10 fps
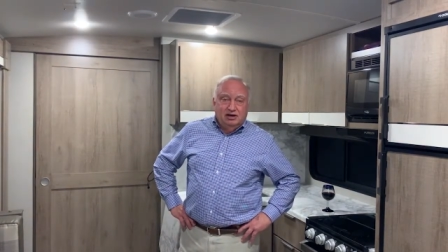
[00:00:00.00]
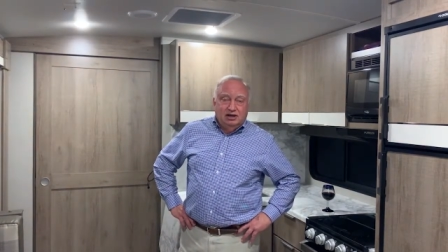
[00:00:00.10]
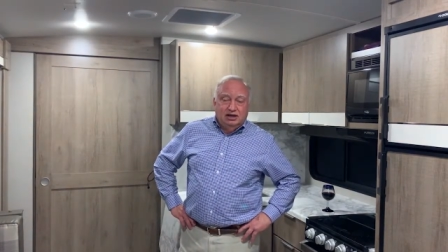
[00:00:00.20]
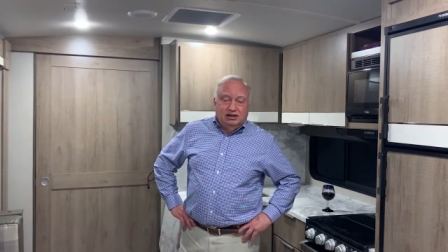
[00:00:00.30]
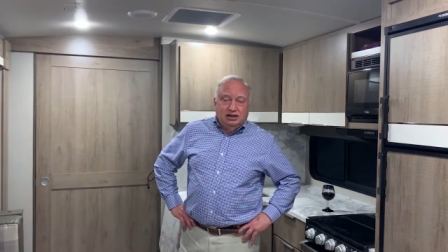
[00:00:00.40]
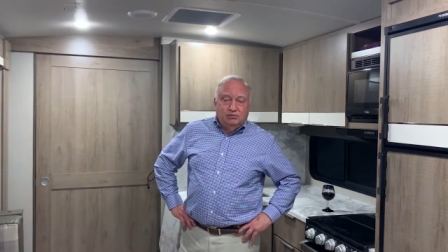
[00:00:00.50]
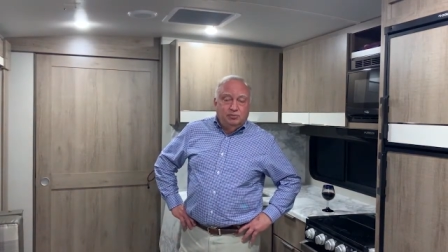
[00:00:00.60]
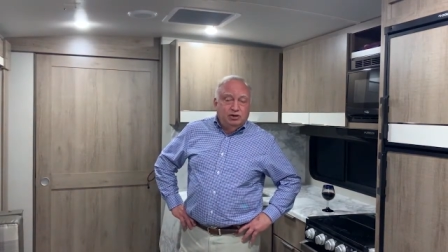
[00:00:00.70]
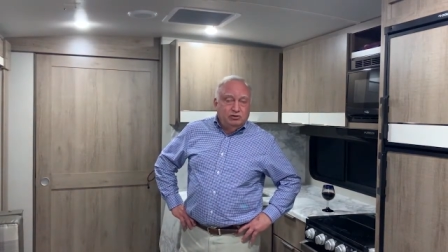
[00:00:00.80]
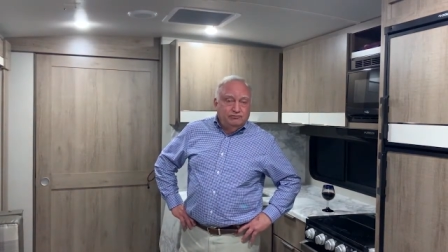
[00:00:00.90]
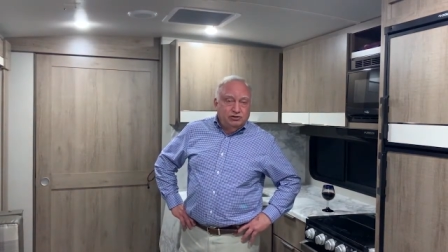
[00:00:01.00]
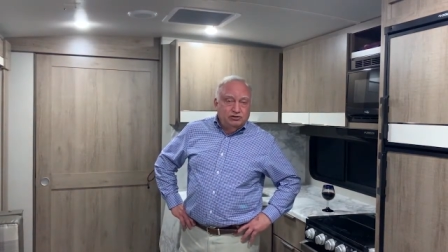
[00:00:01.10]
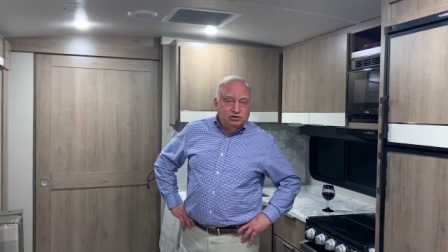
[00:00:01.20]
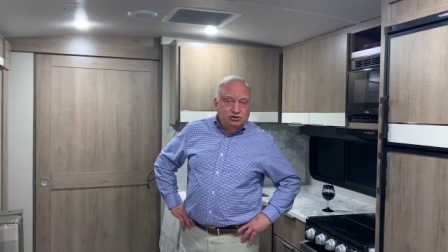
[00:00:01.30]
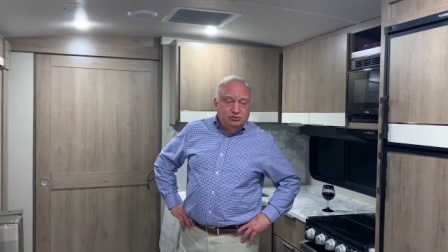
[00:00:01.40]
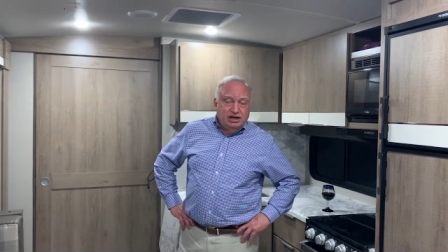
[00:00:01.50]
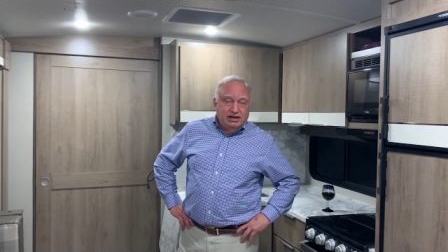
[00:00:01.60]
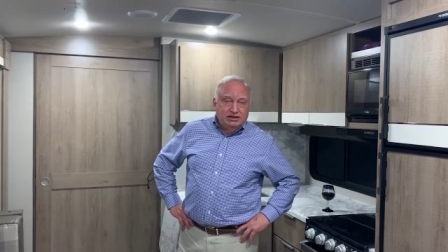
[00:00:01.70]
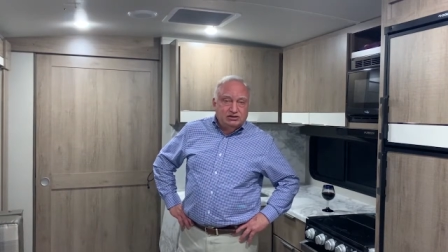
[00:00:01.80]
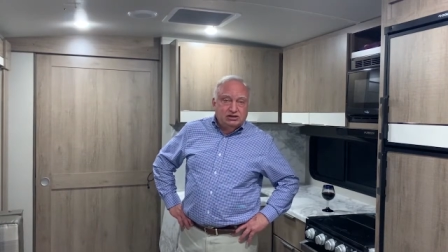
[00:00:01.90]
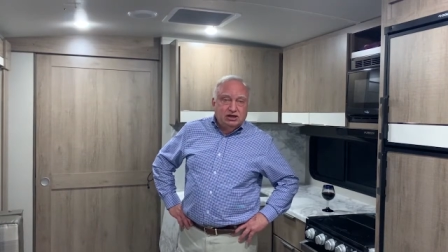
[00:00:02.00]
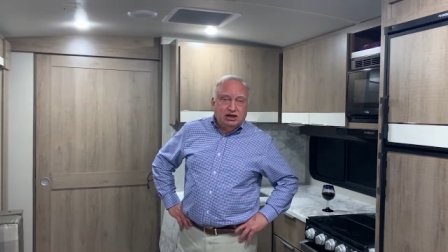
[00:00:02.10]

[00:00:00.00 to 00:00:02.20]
and that will be on the first 2 days,